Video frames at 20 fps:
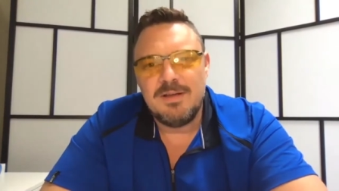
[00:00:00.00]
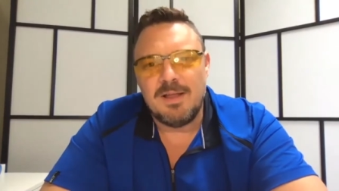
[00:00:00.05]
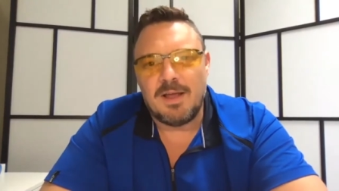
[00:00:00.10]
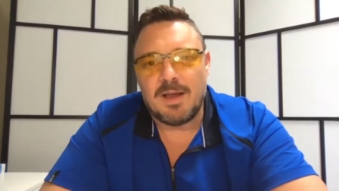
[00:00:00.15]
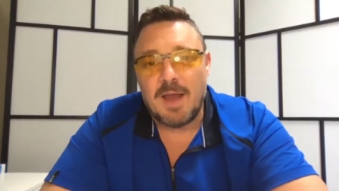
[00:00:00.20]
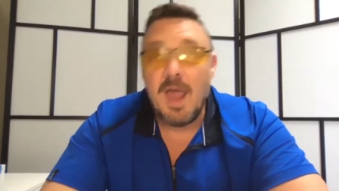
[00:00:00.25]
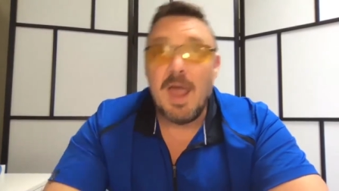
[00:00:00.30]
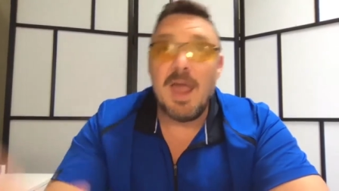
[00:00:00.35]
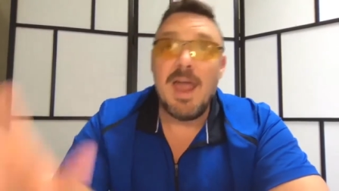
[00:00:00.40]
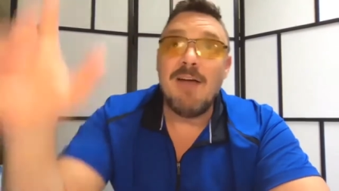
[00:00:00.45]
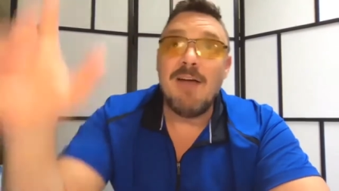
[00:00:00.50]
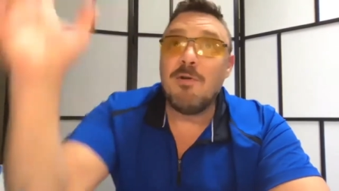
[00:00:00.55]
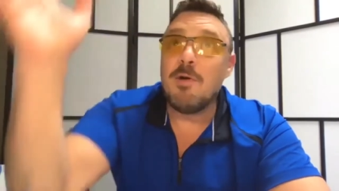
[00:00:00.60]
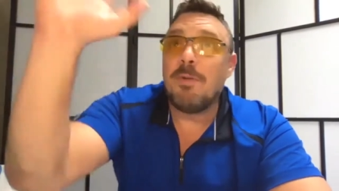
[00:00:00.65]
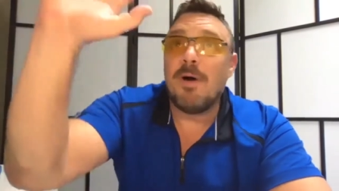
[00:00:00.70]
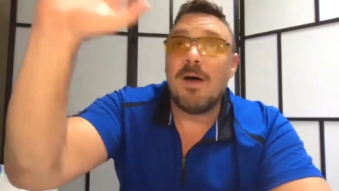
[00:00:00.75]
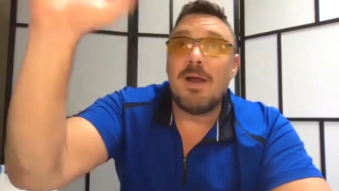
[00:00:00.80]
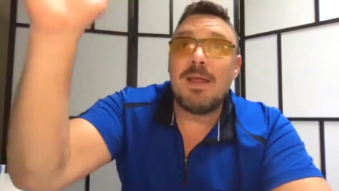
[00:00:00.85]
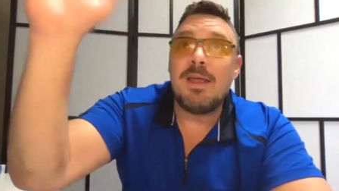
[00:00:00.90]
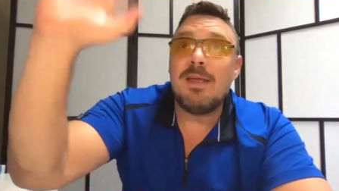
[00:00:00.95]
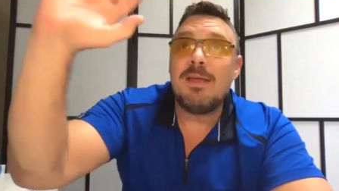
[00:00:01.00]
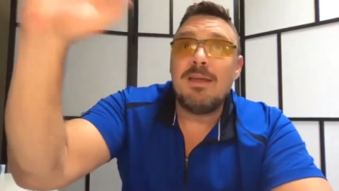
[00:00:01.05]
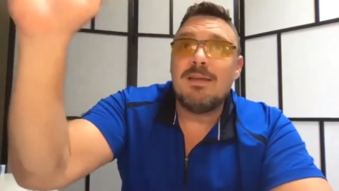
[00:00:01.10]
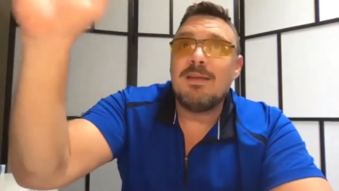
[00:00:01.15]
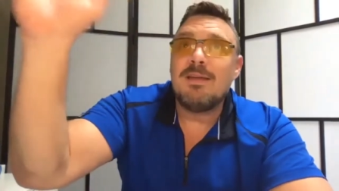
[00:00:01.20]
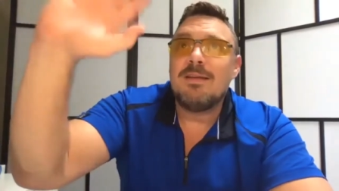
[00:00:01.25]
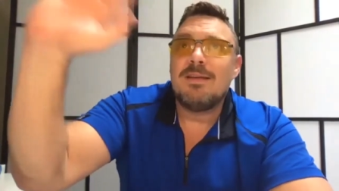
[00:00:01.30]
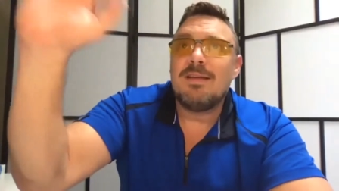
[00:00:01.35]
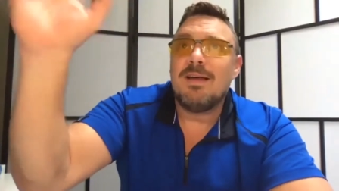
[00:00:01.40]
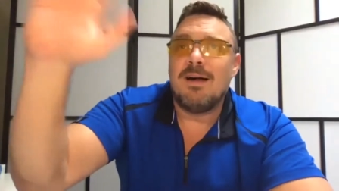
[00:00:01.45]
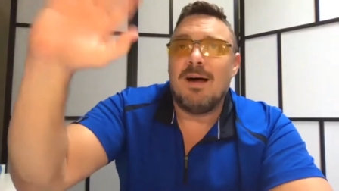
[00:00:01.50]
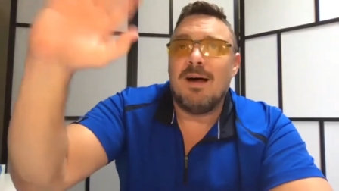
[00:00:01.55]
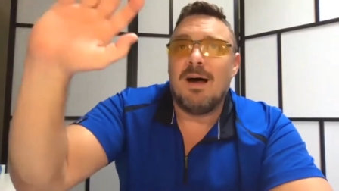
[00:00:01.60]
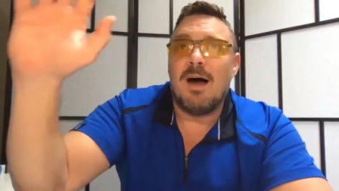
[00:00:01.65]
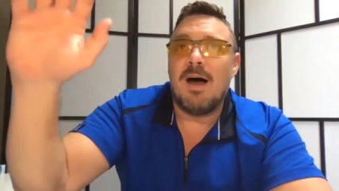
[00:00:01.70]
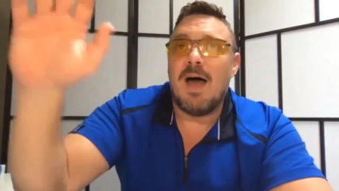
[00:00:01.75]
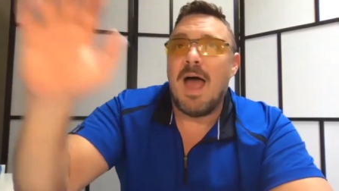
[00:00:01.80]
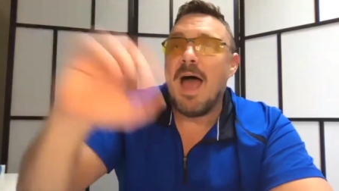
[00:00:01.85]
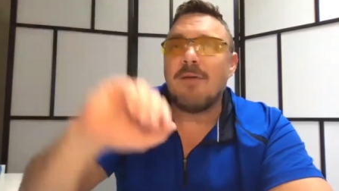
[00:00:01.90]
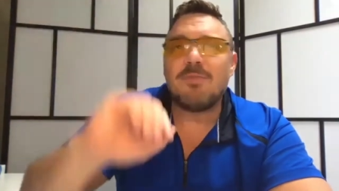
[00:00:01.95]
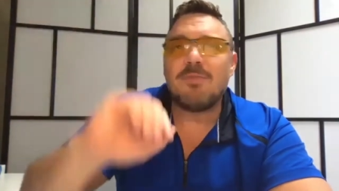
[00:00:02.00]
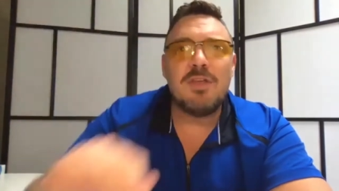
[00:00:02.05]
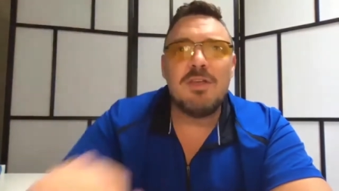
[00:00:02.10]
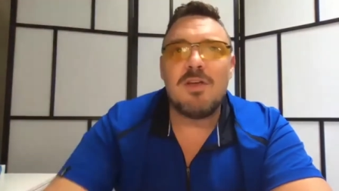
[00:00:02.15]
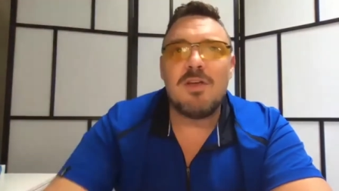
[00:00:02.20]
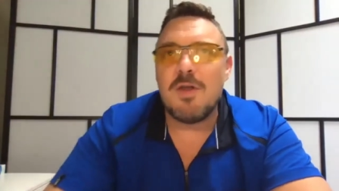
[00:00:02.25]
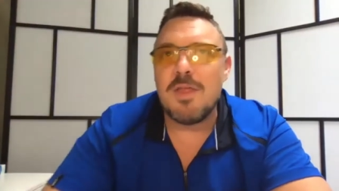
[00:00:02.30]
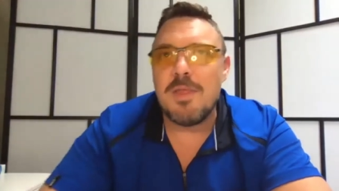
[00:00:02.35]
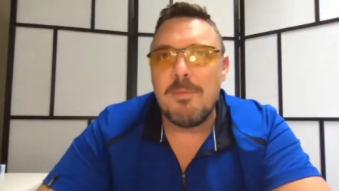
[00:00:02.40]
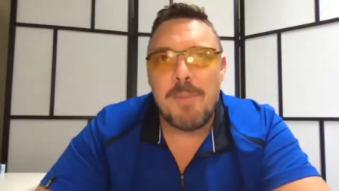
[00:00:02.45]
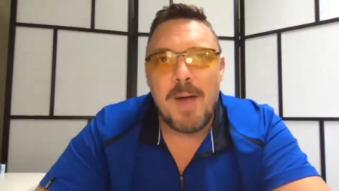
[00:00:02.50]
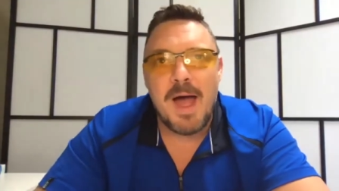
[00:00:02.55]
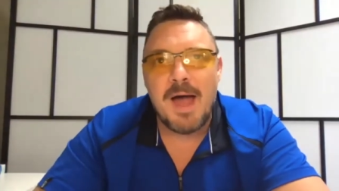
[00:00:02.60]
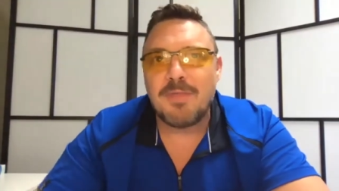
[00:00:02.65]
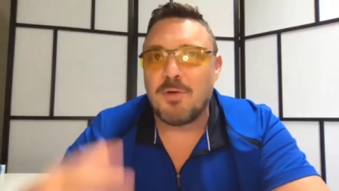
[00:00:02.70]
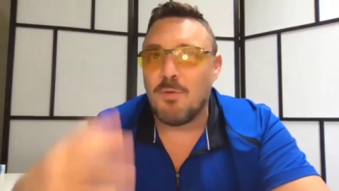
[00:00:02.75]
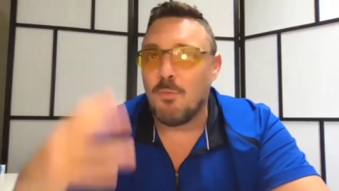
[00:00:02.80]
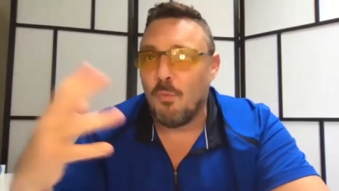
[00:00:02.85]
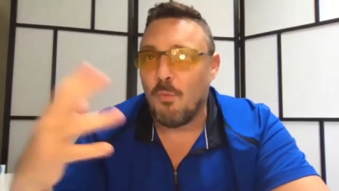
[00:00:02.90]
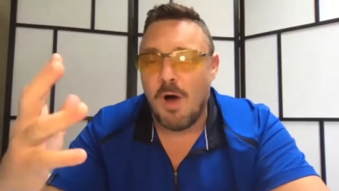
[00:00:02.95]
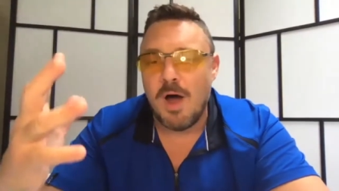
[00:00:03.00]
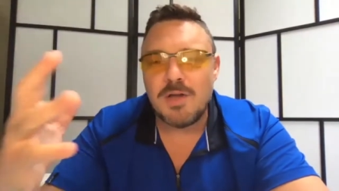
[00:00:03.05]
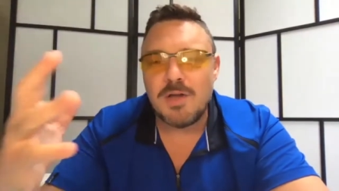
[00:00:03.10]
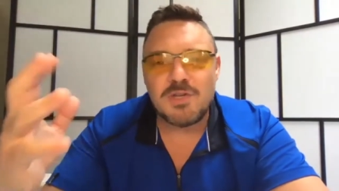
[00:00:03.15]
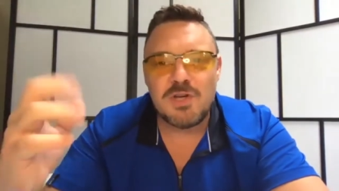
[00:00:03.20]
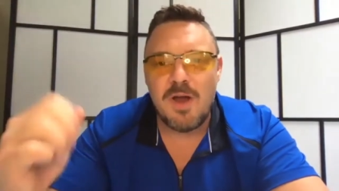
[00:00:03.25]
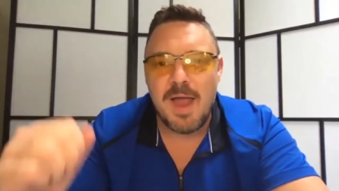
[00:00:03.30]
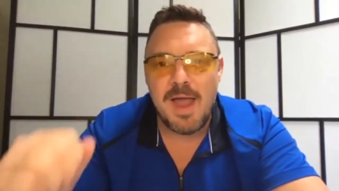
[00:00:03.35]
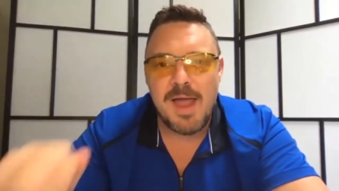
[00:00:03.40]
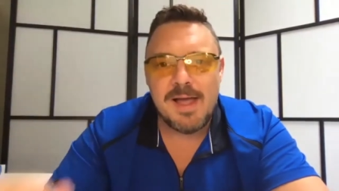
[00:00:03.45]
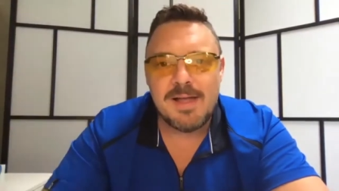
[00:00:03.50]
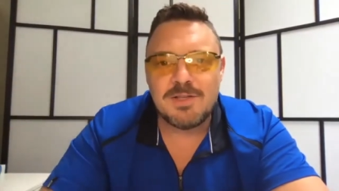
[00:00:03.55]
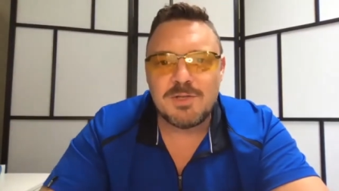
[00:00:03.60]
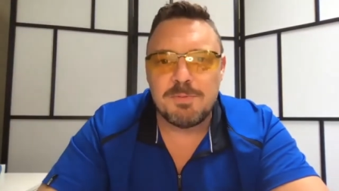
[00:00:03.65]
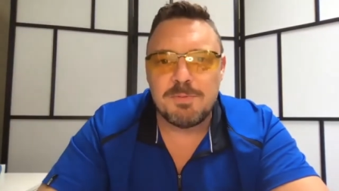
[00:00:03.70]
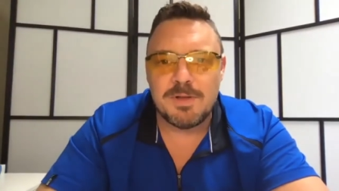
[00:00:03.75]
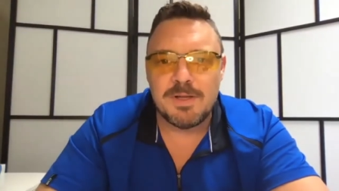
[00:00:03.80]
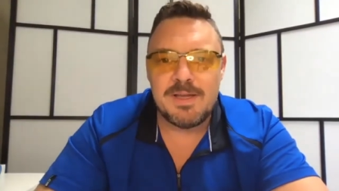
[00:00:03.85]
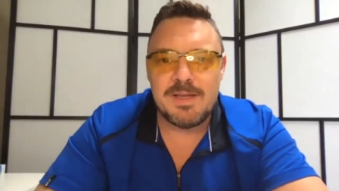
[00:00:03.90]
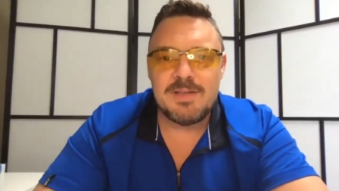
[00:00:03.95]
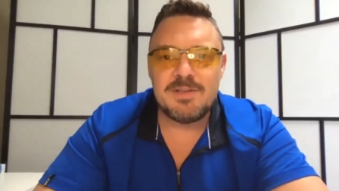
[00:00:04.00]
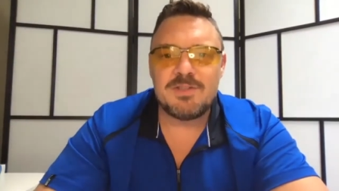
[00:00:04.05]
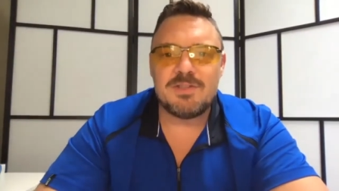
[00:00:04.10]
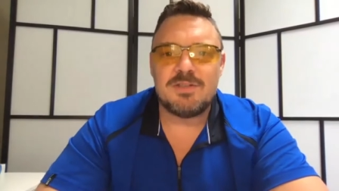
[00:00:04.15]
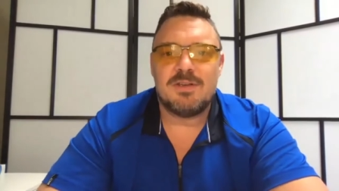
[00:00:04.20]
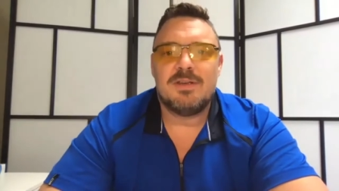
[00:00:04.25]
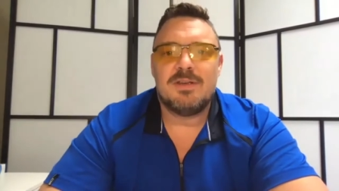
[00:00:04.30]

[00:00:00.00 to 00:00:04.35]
Like, hey, everybody, after you go to the bathroom, wash your hands, please.